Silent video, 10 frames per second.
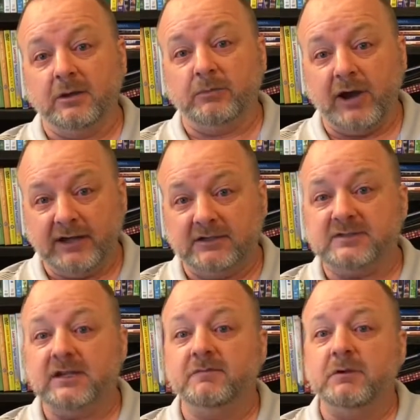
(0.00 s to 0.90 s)
Practice
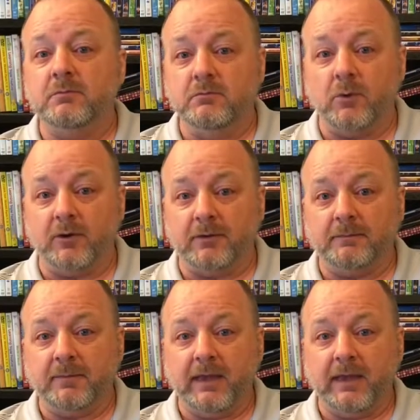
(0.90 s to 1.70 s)
even more.